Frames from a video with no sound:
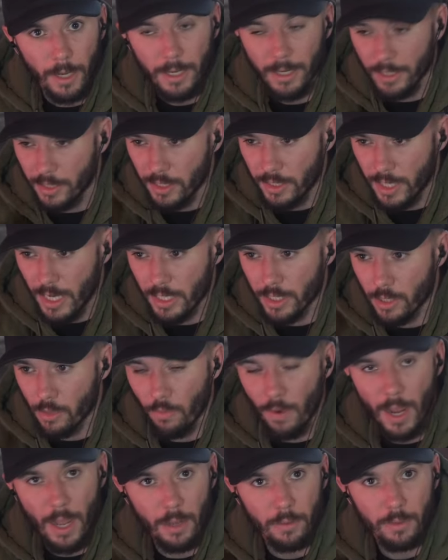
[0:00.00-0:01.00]
right? It detects the
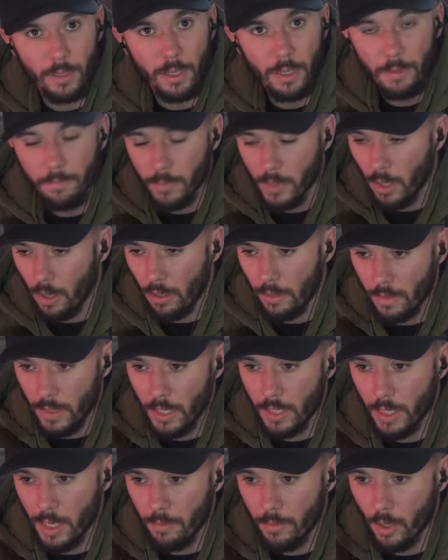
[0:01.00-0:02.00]
round, the,
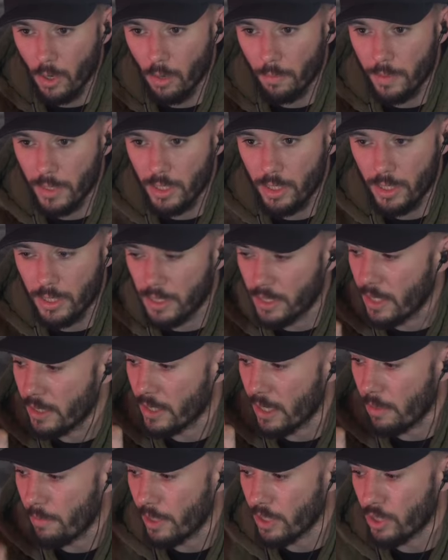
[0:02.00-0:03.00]
the incoming R P G
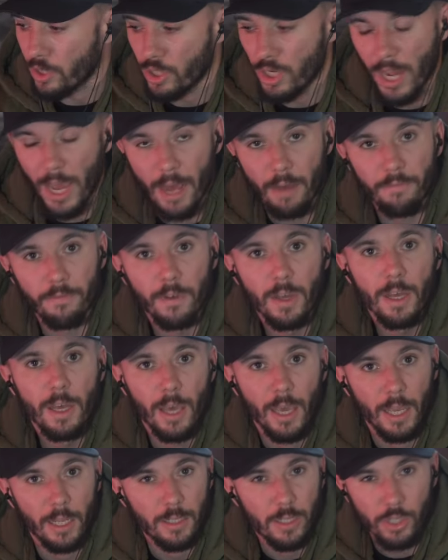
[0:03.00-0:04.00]
sends out a bunch of chaff
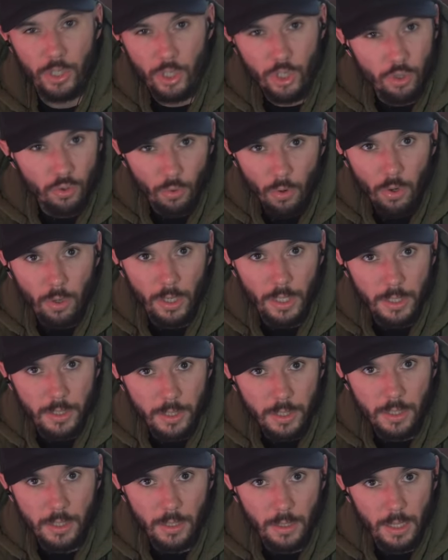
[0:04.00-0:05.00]
and
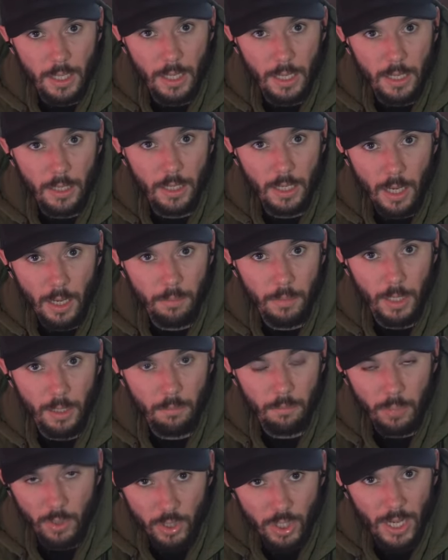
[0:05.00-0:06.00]
destroys the
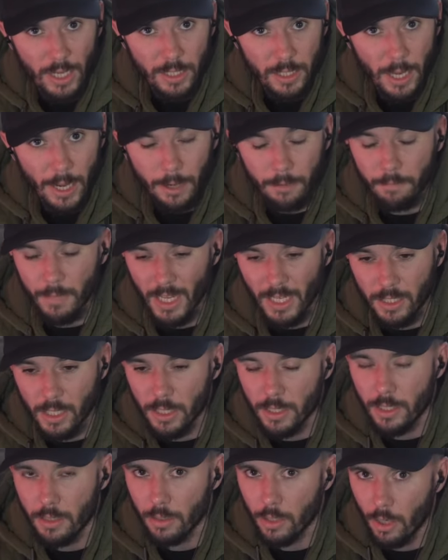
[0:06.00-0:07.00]
incoming projectile. It
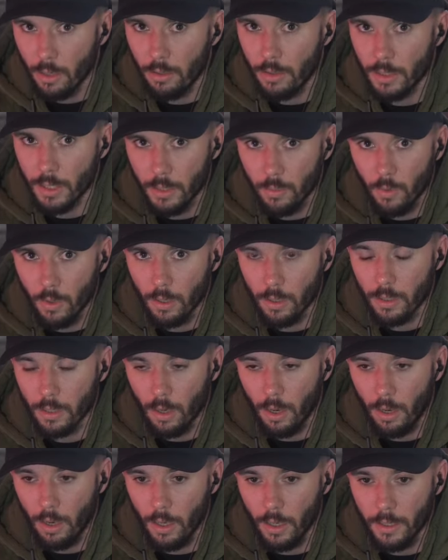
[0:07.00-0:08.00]
doesn't currently work
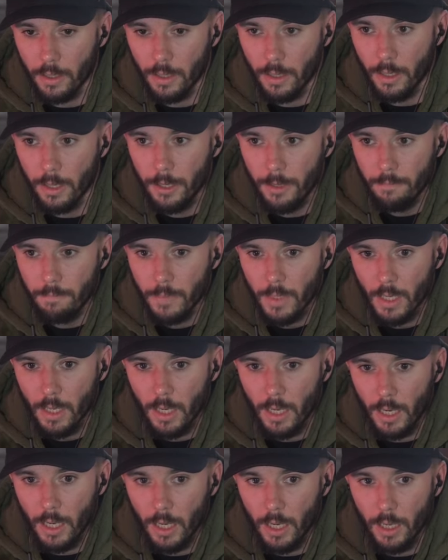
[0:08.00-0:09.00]
on,
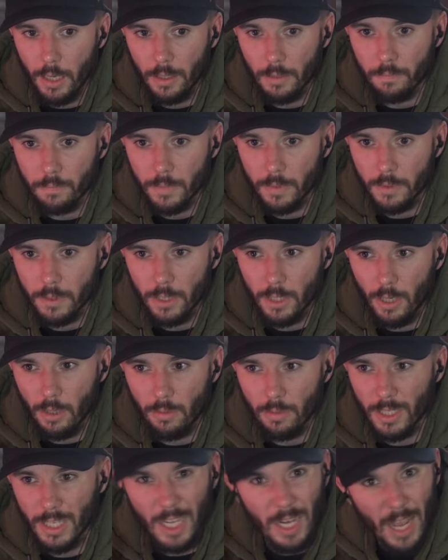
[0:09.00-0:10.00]
uh, you
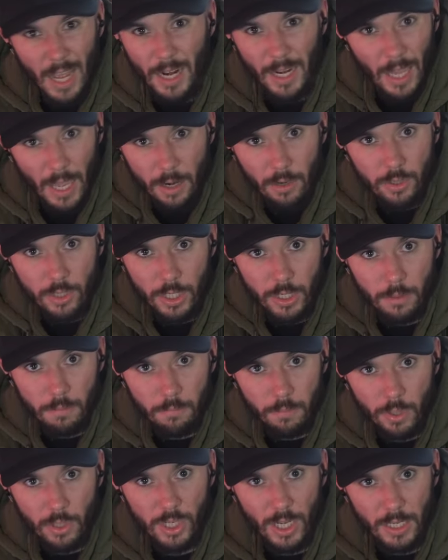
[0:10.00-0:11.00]
know, kinetic energy
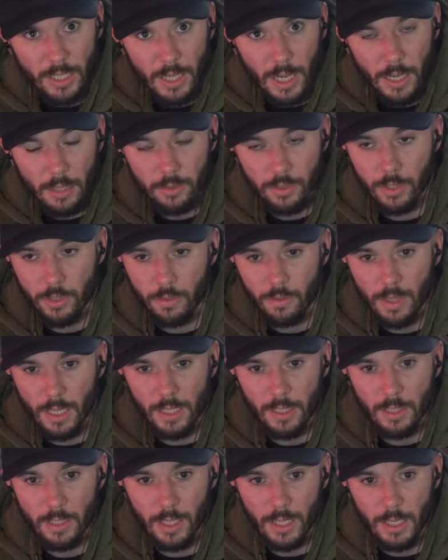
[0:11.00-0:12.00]
projectiles, so
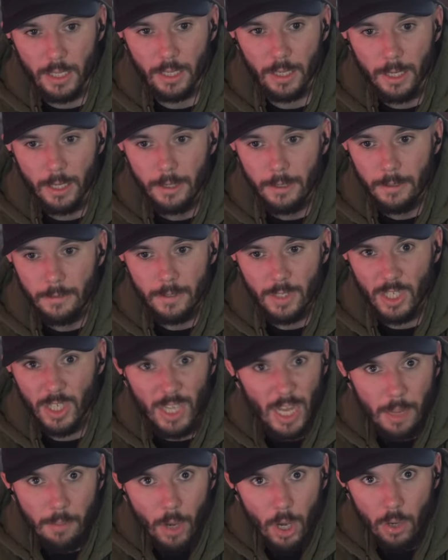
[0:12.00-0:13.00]
things like
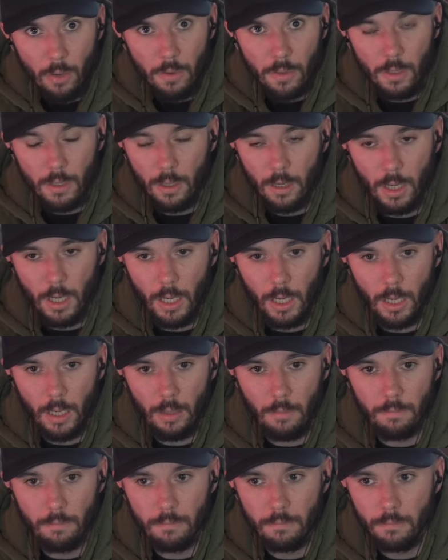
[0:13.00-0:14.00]
Sabo,
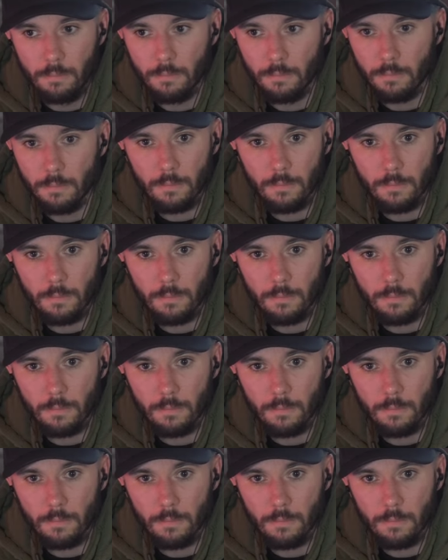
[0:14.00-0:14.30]
um,